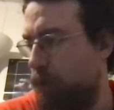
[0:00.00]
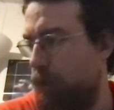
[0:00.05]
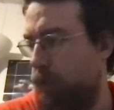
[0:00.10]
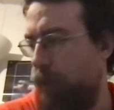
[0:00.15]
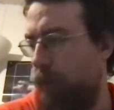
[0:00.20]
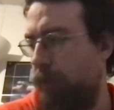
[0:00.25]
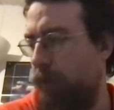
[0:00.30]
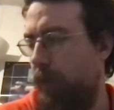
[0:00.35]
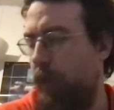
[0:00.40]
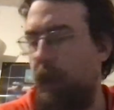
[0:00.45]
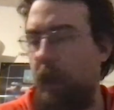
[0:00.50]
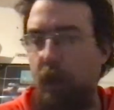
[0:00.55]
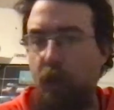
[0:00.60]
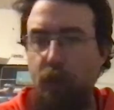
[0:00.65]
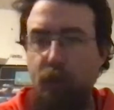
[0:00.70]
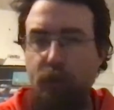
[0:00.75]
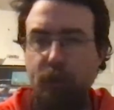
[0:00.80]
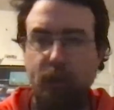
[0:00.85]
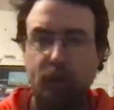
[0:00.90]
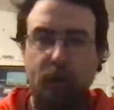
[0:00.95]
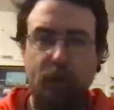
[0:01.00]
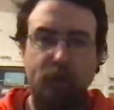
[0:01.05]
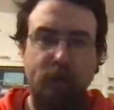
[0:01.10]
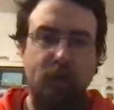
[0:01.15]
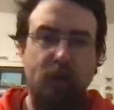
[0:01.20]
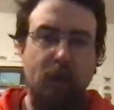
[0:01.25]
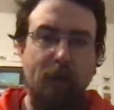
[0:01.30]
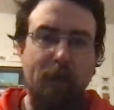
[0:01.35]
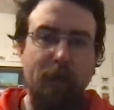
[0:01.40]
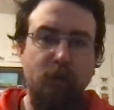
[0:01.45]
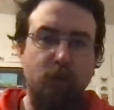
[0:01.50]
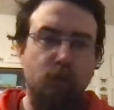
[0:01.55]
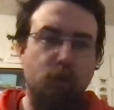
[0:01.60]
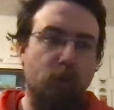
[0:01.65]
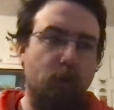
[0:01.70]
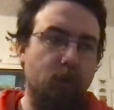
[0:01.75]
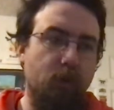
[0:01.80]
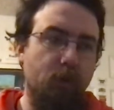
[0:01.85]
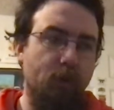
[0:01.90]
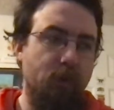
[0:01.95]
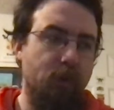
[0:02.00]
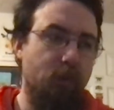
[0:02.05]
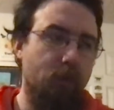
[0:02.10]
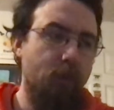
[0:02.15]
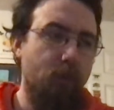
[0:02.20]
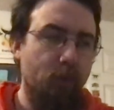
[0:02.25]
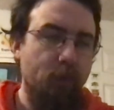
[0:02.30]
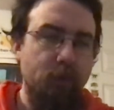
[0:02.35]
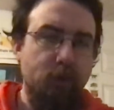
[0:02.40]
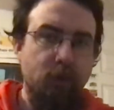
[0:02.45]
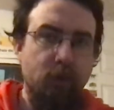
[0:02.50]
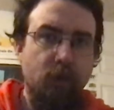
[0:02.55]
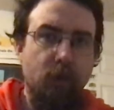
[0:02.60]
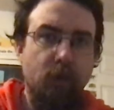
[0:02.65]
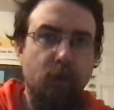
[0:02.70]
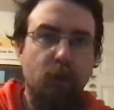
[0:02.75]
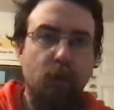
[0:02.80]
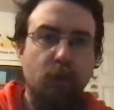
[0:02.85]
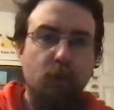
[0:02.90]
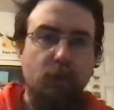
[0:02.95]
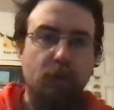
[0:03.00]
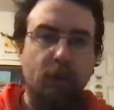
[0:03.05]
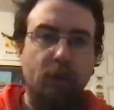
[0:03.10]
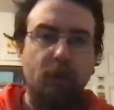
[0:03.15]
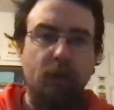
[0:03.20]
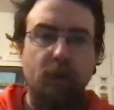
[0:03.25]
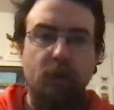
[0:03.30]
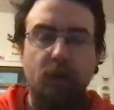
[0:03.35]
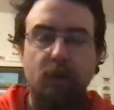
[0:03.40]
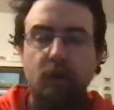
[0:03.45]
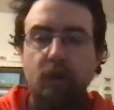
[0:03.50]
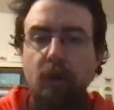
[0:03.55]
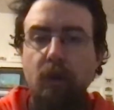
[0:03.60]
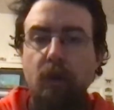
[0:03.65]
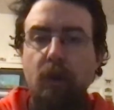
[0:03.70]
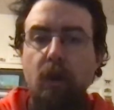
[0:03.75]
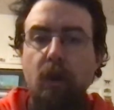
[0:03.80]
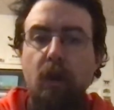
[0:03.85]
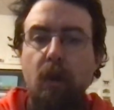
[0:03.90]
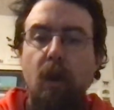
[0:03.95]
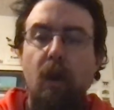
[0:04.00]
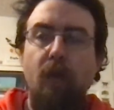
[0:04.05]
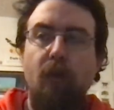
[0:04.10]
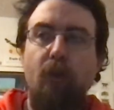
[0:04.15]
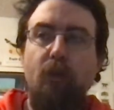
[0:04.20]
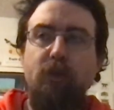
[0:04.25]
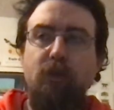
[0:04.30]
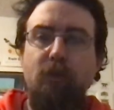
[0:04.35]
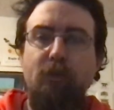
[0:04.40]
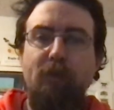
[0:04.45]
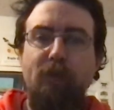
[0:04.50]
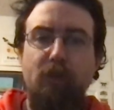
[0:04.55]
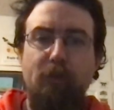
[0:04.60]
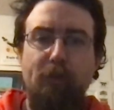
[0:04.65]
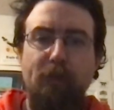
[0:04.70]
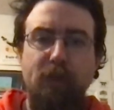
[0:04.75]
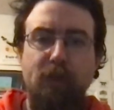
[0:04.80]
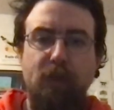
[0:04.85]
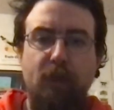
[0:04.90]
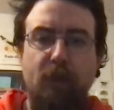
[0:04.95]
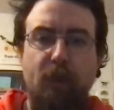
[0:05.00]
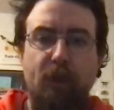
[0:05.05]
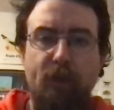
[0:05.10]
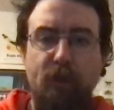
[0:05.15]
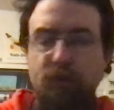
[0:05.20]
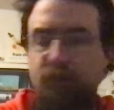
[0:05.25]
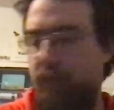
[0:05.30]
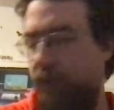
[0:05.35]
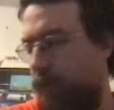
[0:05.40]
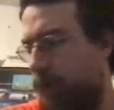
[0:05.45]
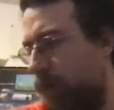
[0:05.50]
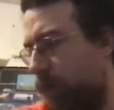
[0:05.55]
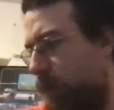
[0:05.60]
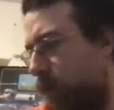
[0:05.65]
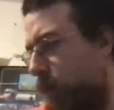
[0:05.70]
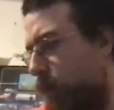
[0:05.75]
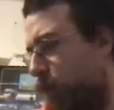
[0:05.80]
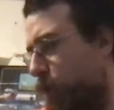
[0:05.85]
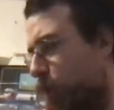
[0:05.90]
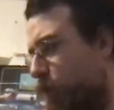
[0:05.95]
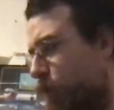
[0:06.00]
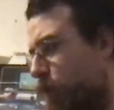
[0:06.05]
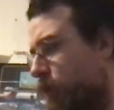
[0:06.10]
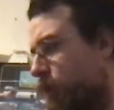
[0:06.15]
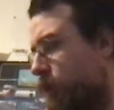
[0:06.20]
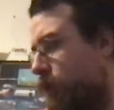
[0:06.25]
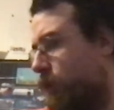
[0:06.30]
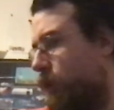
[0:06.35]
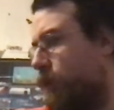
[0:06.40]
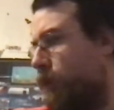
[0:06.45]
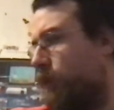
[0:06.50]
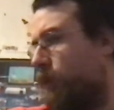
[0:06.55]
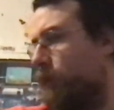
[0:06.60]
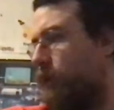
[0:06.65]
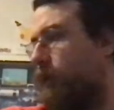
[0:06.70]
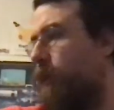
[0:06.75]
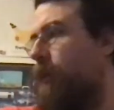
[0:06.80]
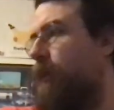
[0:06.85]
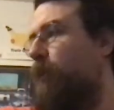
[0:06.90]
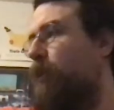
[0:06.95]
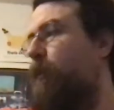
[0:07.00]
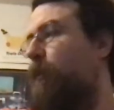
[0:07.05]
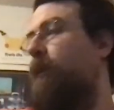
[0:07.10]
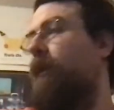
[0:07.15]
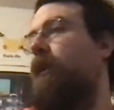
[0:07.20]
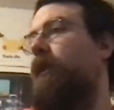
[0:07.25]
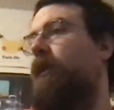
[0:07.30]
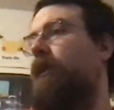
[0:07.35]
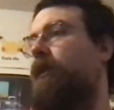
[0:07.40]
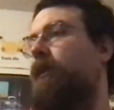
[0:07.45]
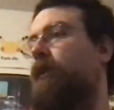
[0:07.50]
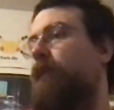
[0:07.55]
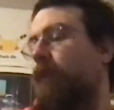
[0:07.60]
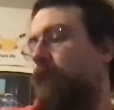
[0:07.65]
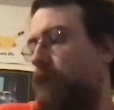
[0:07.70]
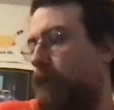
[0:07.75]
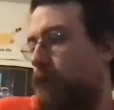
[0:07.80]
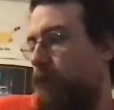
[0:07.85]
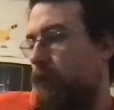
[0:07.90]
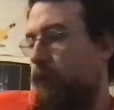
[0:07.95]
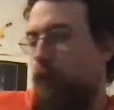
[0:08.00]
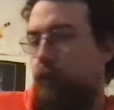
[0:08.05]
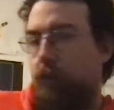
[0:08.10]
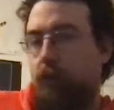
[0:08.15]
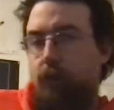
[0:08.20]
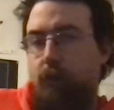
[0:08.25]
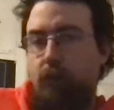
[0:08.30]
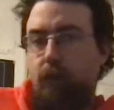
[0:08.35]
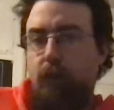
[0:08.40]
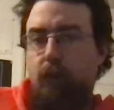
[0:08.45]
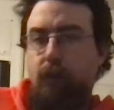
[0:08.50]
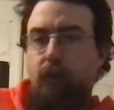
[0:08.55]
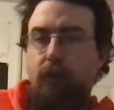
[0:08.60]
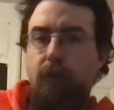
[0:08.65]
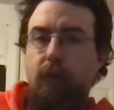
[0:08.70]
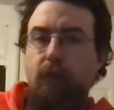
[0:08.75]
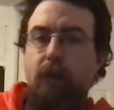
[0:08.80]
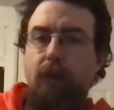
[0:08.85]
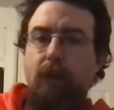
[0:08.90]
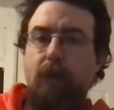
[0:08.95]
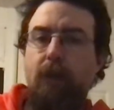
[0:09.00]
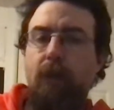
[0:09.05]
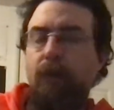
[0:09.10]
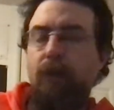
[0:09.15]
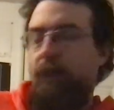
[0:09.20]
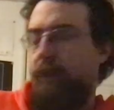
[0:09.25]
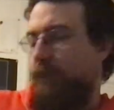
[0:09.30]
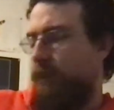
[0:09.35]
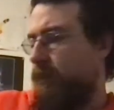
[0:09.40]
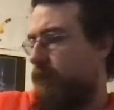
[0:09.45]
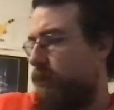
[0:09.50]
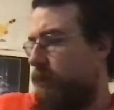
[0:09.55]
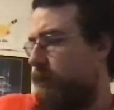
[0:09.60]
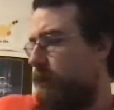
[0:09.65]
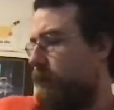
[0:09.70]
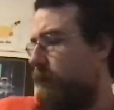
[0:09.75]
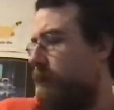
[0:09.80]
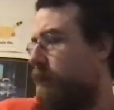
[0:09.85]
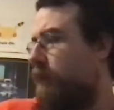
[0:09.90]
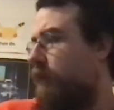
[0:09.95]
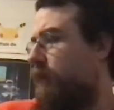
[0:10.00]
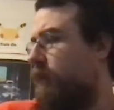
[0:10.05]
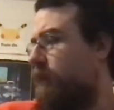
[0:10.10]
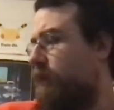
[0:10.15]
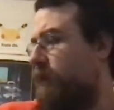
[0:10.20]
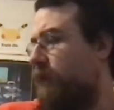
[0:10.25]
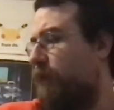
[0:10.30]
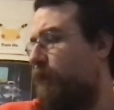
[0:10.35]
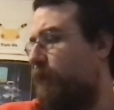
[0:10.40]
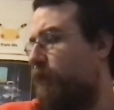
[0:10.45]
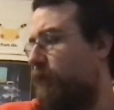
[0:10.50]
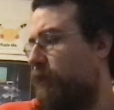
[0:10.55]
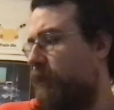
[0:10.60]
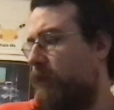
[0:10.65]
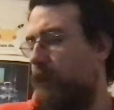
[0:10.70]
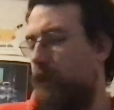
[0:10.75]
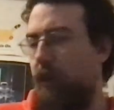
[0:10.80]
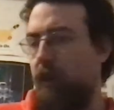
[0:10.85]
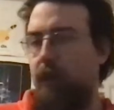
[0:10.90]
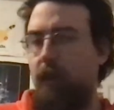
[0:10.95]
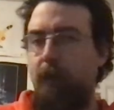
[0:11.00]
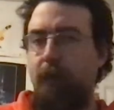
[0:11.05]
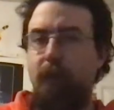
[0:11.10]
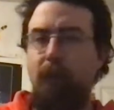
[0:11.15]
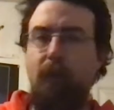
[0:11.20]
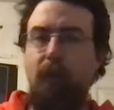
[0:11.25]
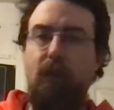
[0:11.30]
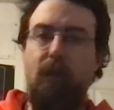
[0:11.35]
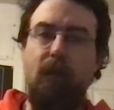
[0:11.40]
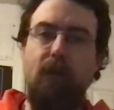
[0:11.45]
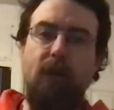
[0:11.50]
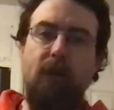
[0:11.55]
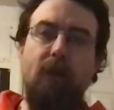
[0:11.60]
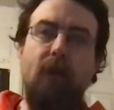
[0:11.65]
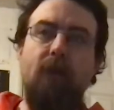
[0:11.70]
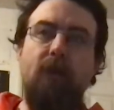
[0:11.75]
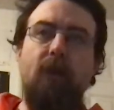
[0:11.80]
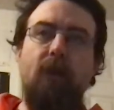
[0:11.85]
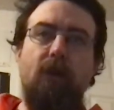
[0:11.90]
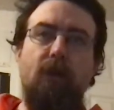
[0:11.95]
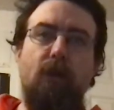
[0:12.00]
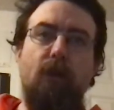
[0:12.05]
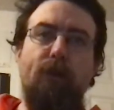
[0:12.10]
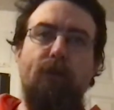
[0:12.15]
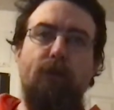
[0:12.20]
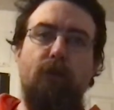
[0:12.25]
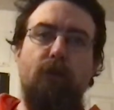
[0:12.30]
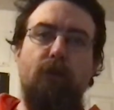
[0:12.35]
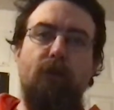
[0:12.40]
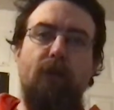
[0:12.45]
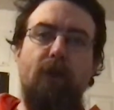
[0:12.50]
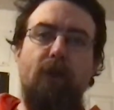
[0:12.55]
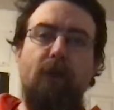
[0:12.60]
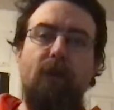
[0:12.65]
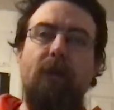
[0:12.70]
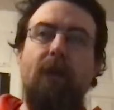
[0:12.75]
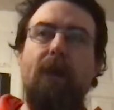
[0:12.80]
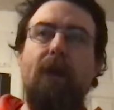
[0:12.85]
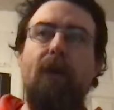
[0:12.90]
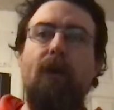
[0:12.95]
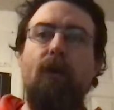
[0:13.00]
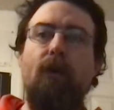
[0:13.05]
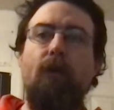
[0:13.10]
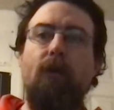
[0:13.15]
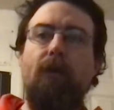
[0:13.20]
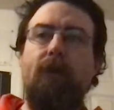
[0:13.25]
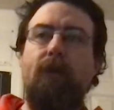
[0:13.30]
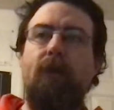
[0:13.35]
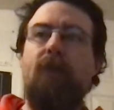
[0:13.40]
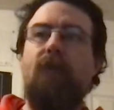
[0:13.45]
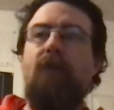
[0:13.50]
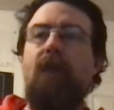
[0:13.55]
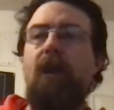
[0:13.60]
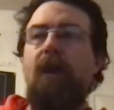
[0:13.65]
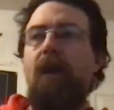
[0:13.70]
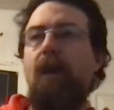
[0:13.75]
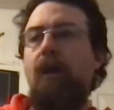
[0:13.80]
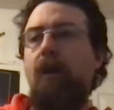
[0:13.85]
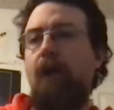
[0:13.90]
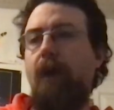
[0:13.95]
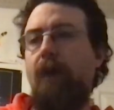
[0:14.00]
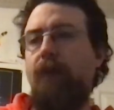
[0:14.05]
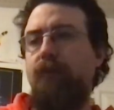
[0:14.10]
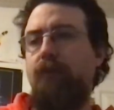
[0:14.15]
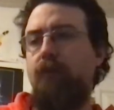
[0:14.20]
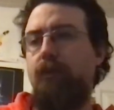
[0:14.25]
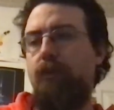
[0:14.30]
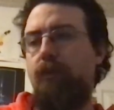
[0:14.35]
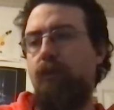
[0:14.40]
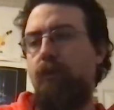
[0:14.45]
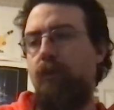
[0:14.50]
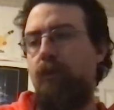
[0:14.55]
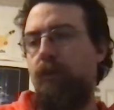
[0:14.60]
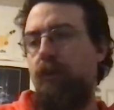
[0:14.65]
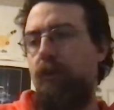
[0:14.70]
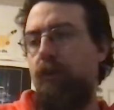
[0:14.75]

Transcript: given how the, uh, it's not coming out until 2022, so they're, of course, going to be a little bit scarce right now. I mean, now it's definitely got a lot going for it already. Given how, given how after